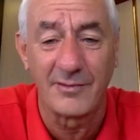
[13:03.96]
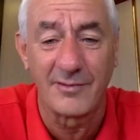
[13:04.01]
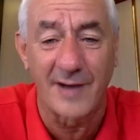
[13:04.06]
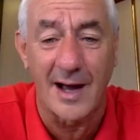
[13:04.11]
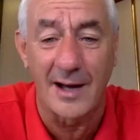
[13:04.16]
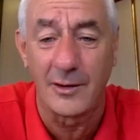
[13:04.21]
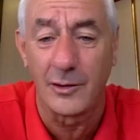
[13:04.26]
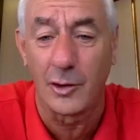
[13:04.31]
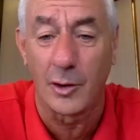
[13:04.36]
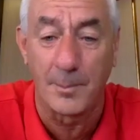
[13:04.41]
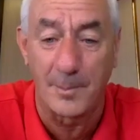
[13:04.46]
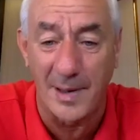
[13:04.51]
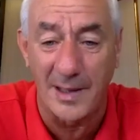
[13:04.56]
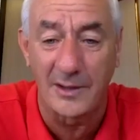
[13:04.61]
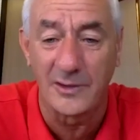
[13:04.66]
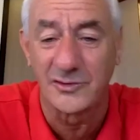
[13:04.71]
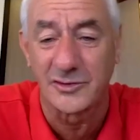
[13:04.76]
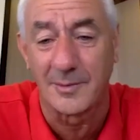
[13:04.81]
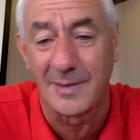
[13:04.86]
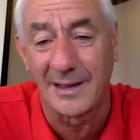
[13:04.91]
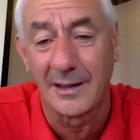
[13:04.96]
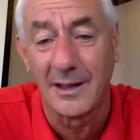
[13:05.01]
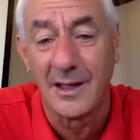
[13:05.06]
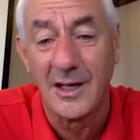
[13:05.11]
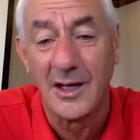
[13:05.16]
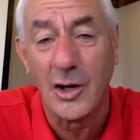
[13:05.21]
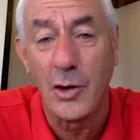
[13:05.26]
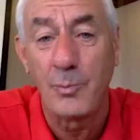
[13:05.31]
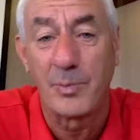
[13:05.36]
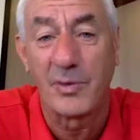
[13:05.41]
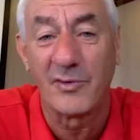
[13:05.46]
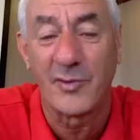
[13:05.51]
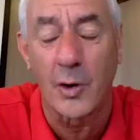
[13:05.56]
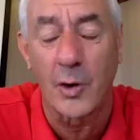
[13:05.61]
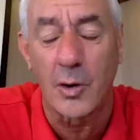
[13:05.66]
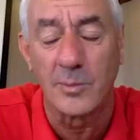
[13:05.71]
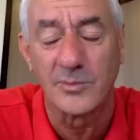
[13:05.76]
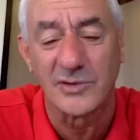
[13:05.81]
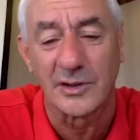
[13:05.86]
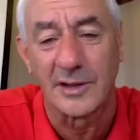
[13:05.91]
final or Belgium who
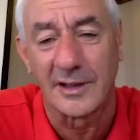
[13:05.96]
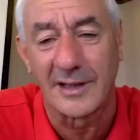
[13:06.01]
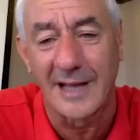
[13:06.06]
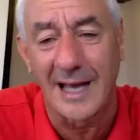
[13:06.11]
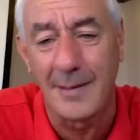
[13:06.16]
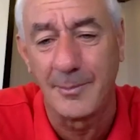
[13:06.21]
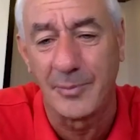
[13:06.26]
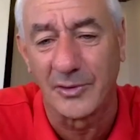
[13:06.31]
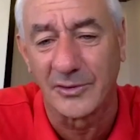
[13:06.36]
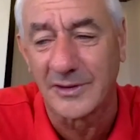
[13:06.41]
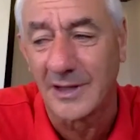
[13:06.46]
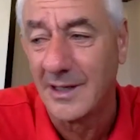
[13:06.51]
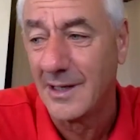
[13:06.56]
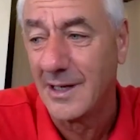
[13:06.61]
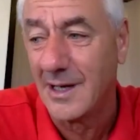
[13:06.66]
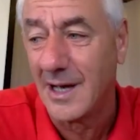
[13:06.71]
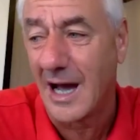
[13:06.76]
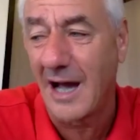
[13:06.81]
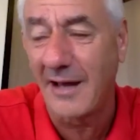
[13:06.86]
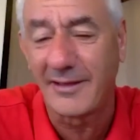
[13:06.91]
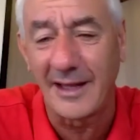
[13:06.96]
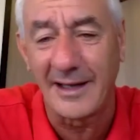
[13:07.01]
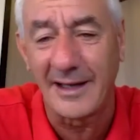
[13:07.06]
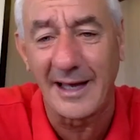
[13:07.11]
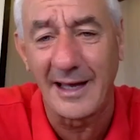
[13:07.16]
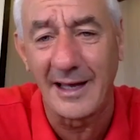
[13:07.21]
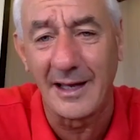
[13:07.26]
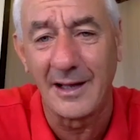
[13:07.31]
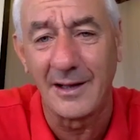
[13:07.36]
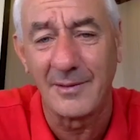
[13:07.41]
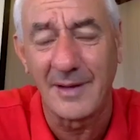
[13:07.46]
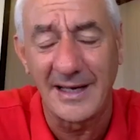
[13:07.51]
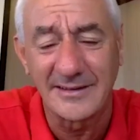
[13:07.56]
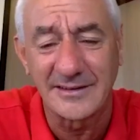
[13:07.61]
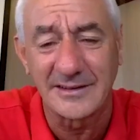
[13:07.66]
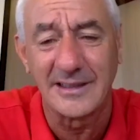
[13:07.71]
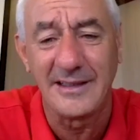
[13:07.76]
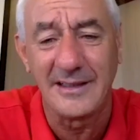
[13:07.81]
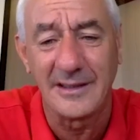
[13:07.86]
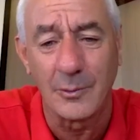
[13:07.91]
performs on the day, but I think
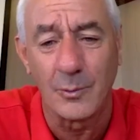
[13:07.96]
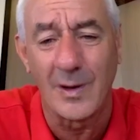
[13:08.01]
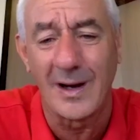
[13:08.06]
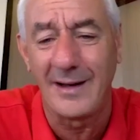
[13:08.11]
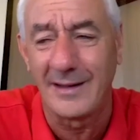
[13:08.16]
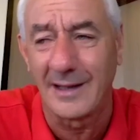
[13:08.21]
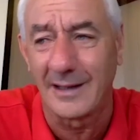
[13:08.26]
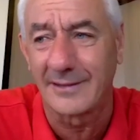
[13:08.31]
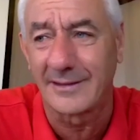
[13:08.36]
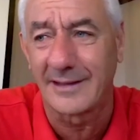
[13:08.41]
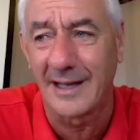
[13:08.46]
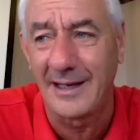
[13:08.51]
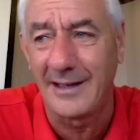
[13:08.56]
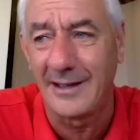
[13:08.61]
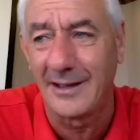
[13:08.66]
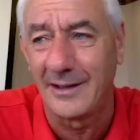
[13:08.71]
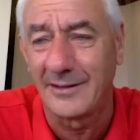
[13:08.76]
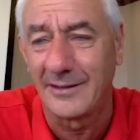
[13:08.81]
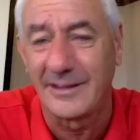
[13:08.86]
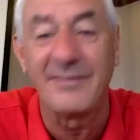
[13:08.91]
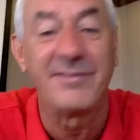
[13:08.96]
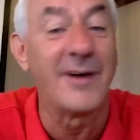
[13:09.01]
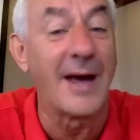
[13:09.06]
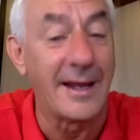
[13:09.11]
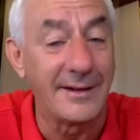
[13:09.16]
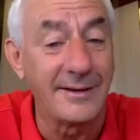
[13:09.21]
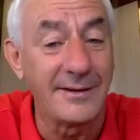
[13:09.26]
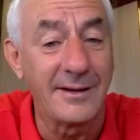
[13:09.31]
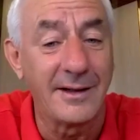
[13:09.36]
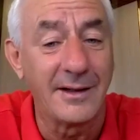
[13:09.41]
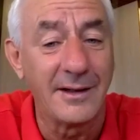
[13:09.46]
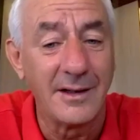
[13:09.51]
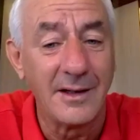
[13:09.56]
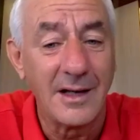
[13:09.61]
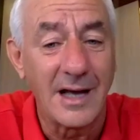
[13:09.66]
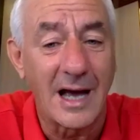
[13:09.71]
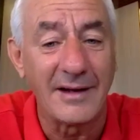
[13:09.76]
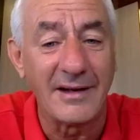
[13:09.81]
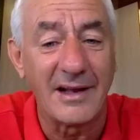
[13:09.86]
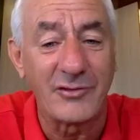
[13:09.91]
Italy, the way that they defend,
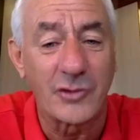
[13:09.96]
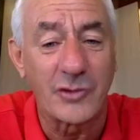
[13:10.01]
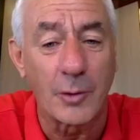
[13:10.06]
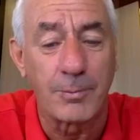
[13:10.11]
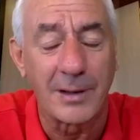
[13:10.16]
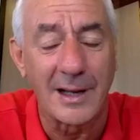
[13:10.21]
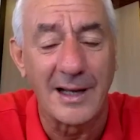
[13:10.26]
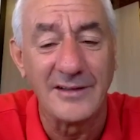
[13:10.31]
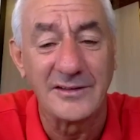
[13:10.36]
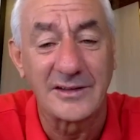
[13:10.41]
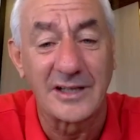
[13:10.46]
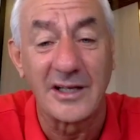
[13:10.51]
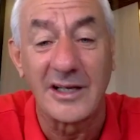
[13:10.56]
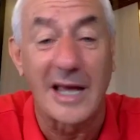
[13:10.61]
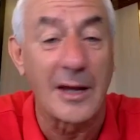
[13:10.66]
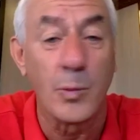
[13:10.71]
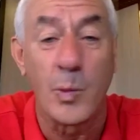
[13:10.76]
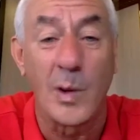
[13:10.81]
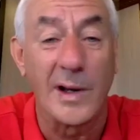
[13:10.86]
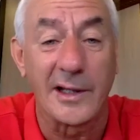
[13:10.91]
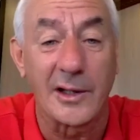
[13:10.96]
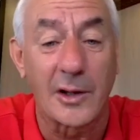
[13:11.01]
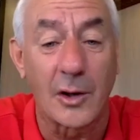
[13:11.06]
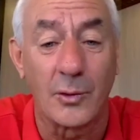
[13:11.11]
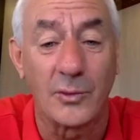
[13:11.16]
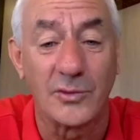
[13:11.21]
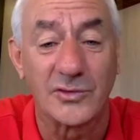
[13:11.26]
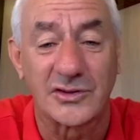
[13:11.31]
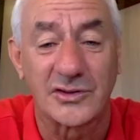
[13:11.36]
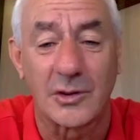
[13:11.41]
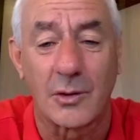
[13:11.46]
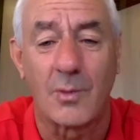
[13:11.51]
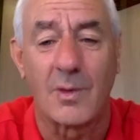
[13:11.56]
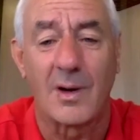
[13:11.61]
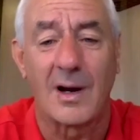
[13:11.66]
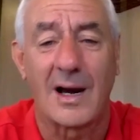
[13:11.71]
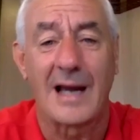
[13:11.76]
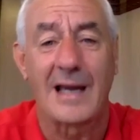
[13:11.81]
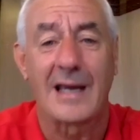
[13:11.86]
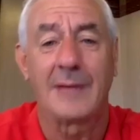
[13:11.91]
and they've got players who can get you winning goals. So
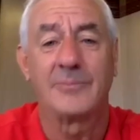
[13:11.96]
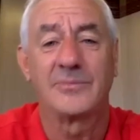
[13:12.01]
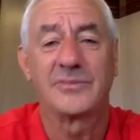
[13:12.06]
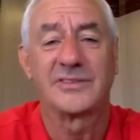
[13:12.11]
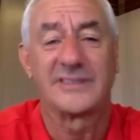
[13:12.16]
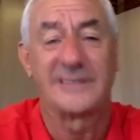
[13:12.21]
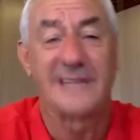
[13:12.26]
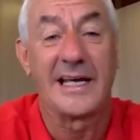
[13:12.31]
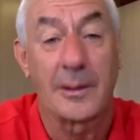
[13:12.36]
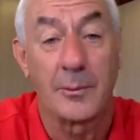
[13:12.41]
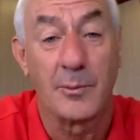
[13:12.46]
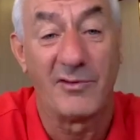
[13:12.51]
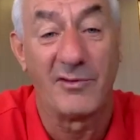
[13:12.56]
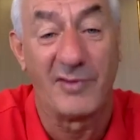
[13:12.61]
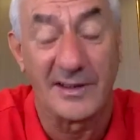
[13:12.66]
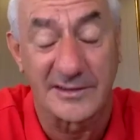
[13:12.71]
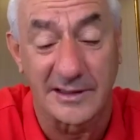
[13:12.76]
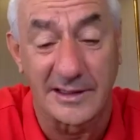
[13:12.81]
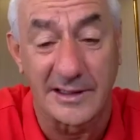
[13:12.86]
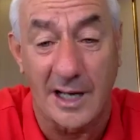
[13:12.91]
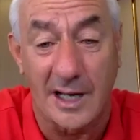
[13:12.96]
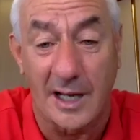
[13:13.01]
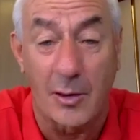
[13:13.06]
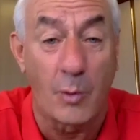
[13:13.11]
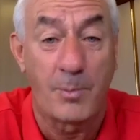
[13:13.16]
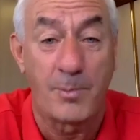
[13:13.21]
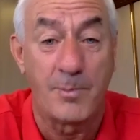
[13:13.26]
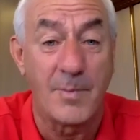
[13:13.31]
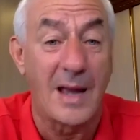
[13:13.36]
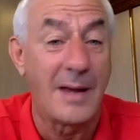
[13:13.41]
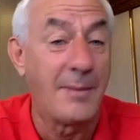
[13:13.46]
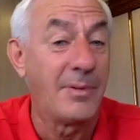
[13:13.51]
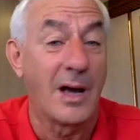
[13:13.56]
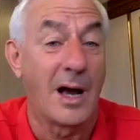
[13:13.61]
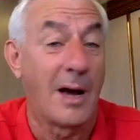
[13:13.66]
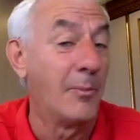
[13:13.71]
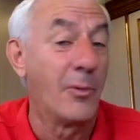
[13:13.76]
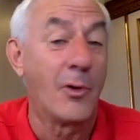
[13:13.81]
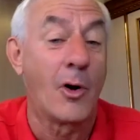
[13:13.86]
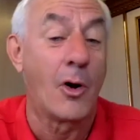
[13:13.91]
I am sticking with Italy. I hope maybe
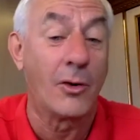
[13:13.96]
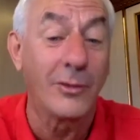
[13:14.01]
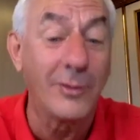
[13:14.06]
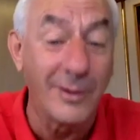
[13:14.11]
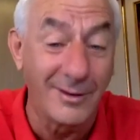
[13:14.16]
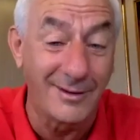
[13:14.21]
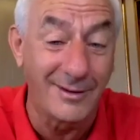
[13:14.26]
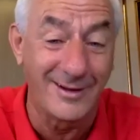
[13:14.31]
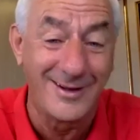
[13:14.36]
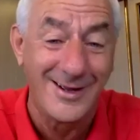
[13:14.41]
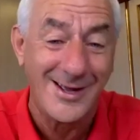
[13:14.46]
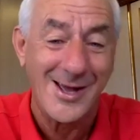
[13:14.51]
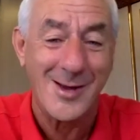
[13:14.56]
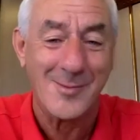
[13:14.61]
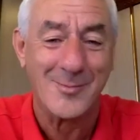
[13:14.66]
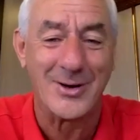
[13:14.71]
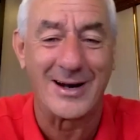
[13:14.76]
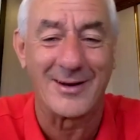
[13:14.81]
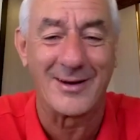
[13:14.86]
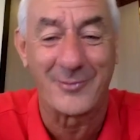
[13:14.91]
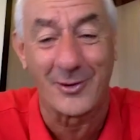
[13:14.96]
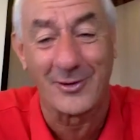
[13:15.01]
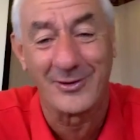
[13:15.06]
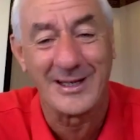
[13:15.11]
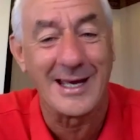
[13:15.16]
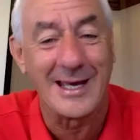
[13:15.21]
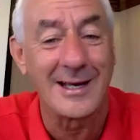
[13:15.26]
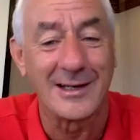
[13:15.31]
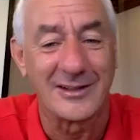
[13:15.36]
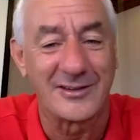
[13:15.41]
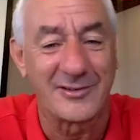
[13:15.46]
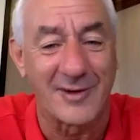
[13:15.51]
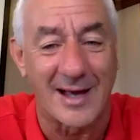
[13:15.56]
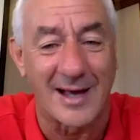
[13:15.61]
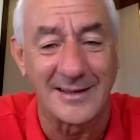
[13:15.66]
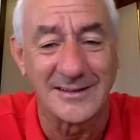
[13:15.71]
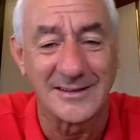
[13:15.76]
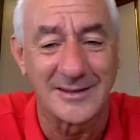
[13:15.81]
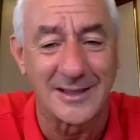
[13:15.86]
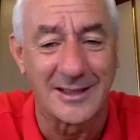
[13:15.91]
I'm wrong, but for the English
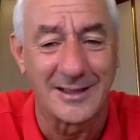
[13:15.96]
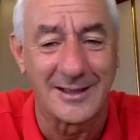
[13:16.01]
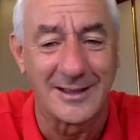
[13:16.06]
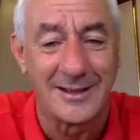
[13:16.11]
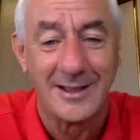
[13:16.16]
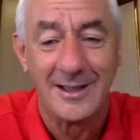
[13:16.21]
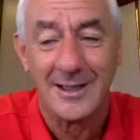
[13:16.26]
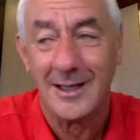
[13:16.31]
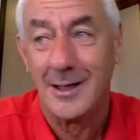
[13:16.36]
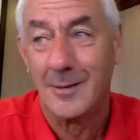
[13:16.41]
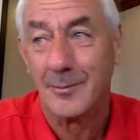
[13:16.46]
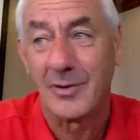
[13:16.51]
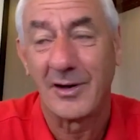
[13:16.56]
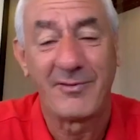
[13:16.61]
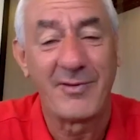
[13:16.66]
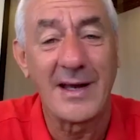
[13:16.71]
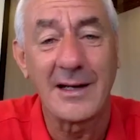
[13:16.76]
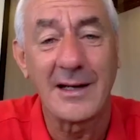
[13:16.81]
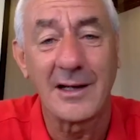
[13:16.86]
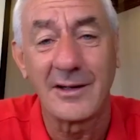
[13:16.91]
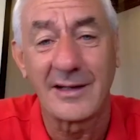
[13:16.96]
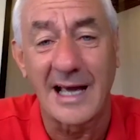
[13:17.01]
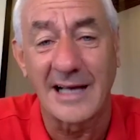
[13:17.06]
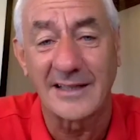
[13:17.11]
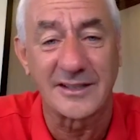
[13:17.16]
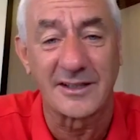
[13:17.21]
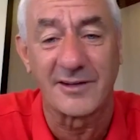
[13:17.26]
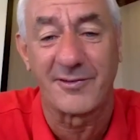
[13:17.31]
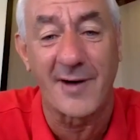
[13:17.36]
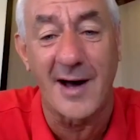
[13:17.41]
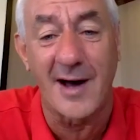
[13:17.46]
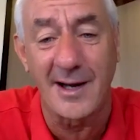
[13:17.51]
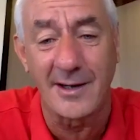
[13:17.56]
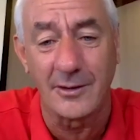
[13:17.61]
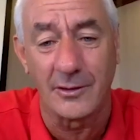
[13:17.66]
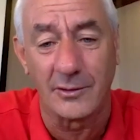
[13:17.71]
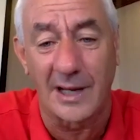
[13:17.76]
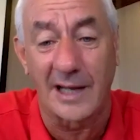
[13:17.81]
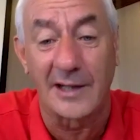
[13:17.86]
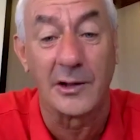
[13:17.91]
fans. But if England gets to the
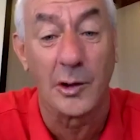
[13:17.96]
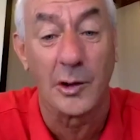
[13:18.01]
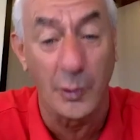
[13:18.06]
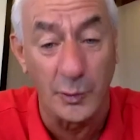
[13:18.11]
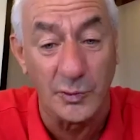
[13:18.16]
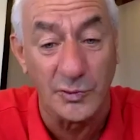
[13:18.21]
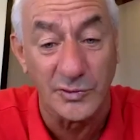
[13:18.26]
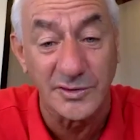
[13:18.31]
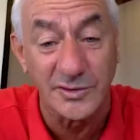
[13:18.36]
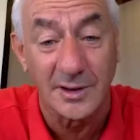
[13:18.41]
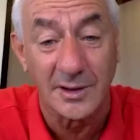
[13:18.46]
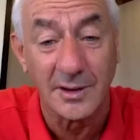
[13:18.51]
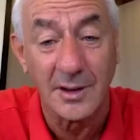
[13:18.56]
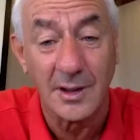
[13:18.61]
final and lose,